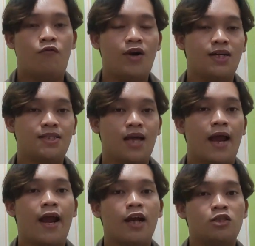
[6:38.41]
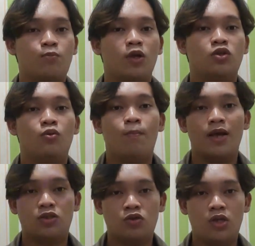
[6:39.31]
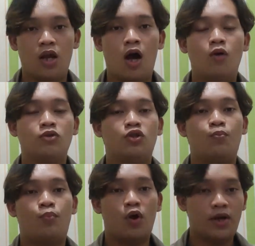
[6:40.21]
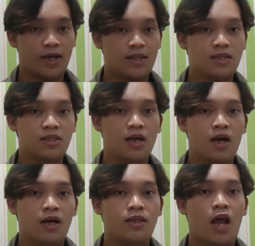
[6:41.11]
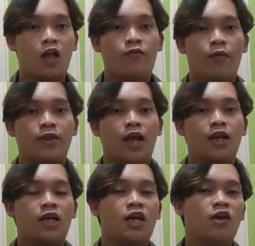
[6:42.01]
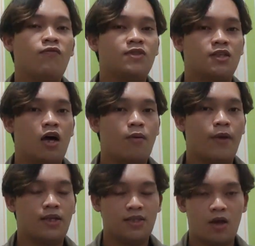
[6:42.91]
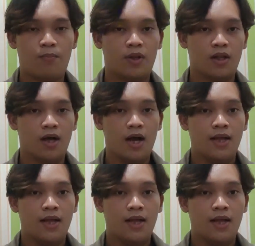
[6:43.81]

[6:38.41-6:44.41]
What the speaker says: First, I explain to my student how to pronounce the alphabet and give some example.